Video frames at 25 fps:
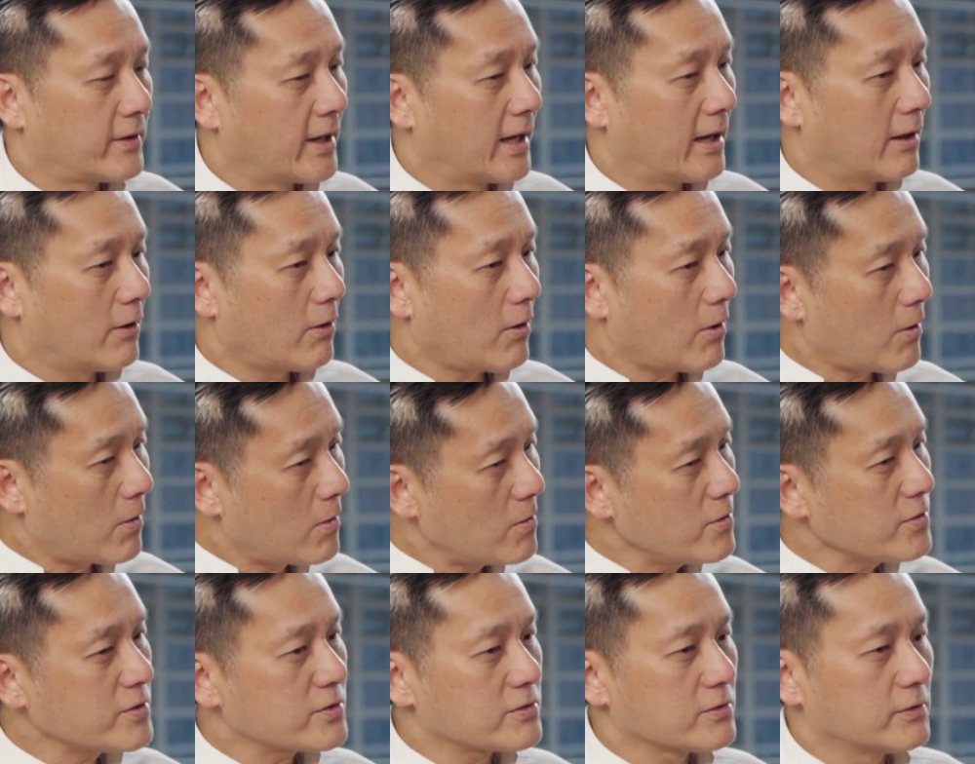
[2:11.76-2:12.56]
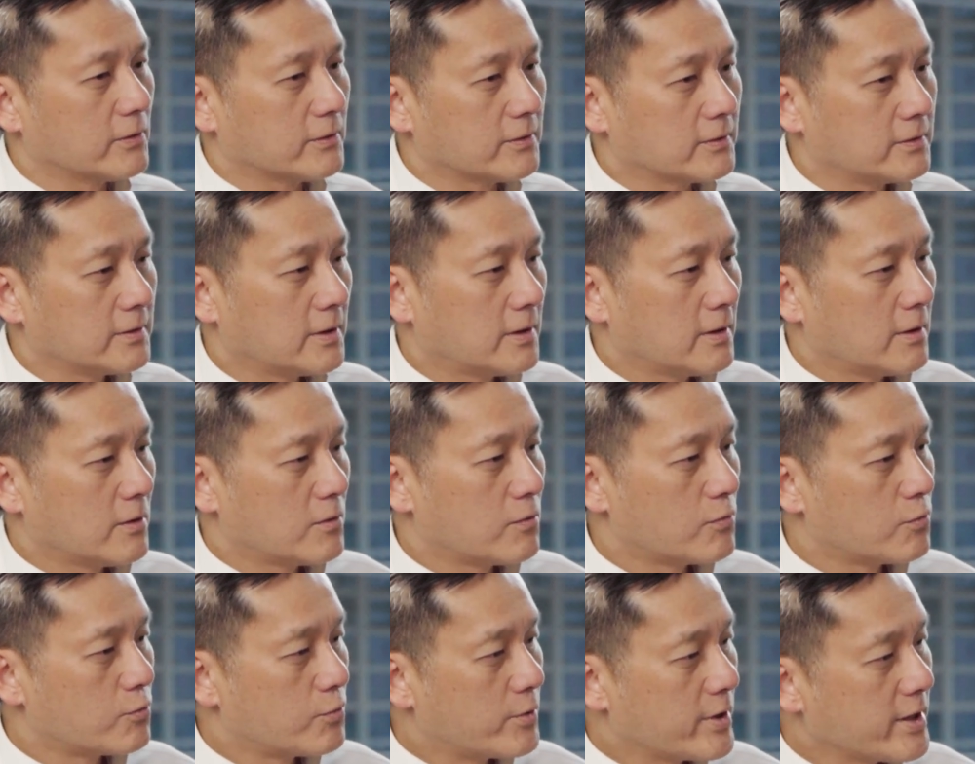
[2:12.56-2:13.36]
there are also
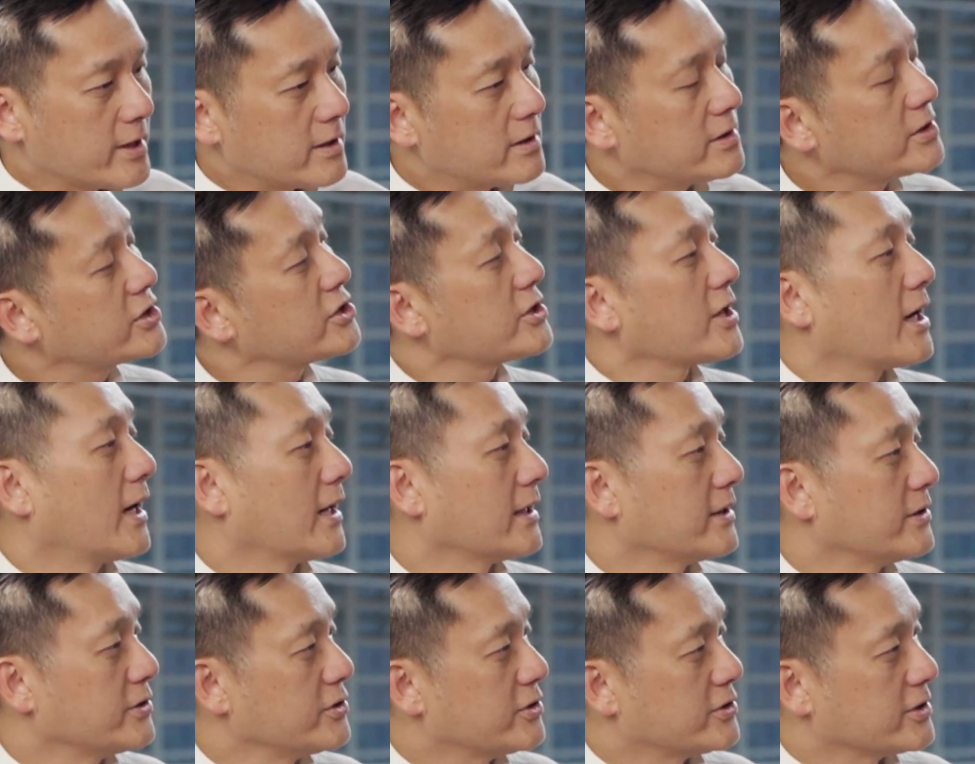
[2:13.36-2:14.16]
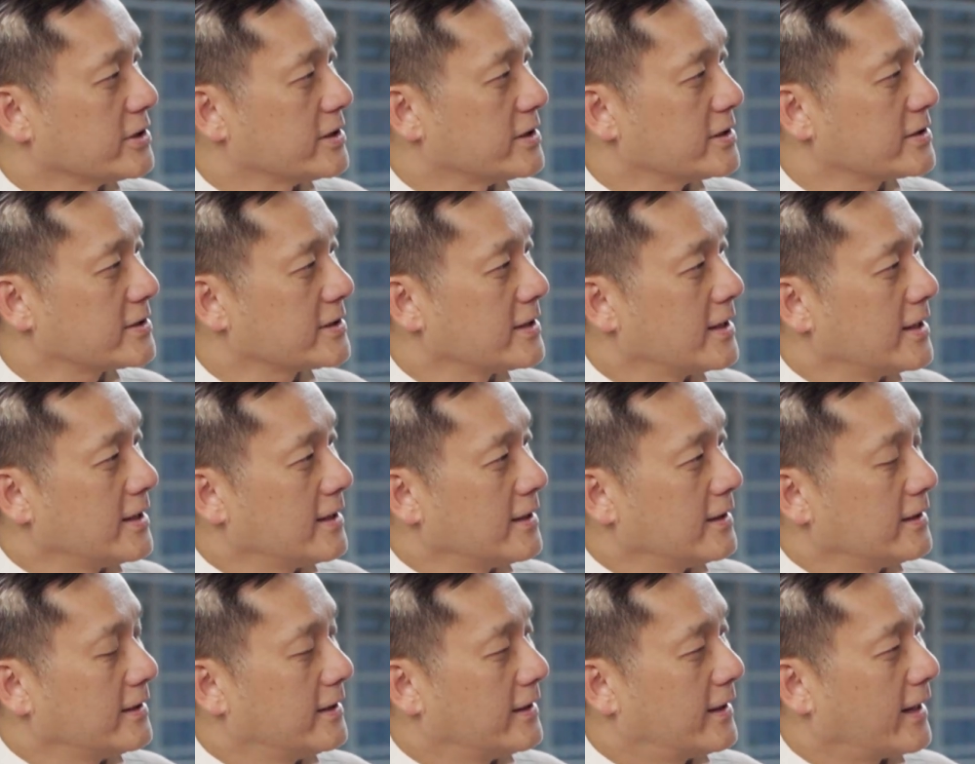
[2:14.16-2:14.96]
real challenges
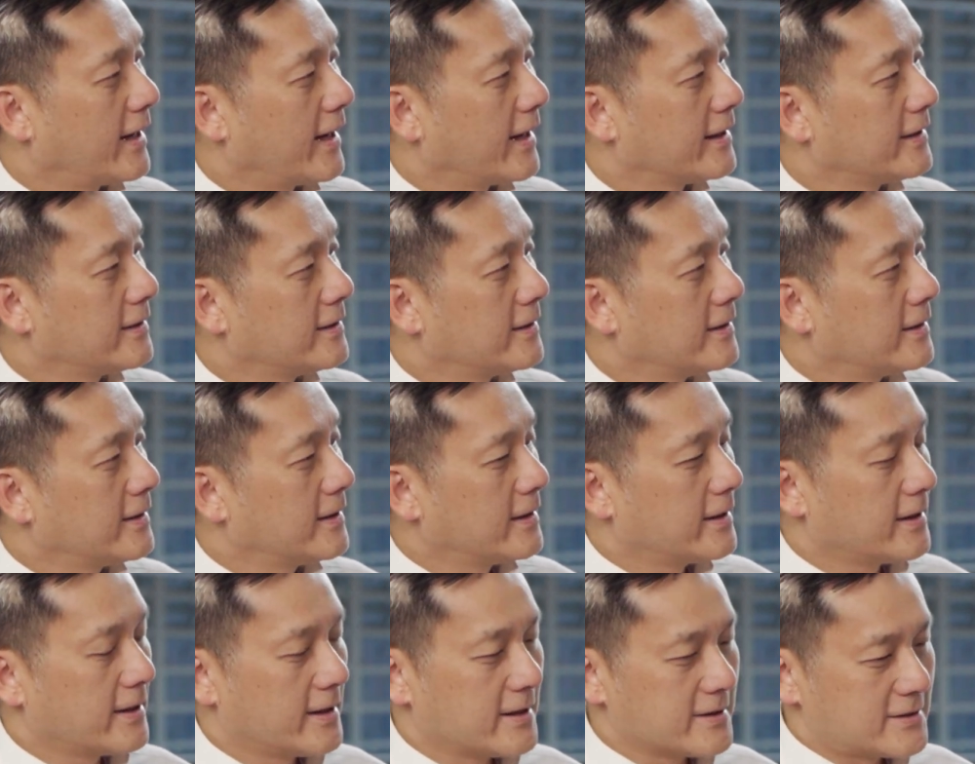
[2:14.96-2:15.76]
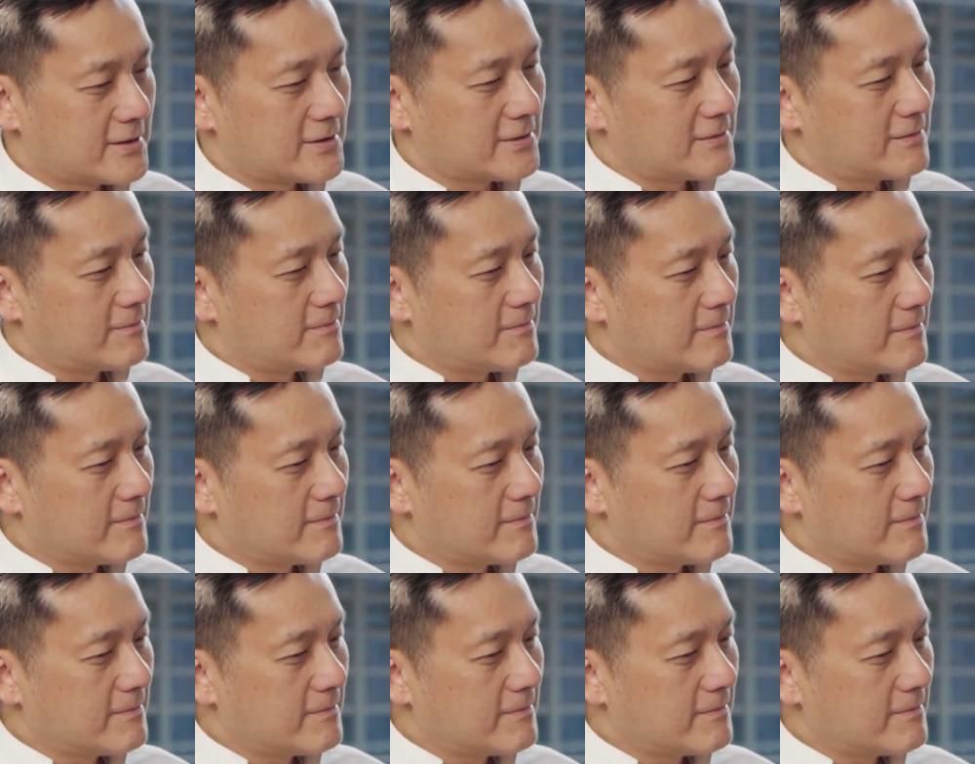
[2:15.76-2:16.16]
that is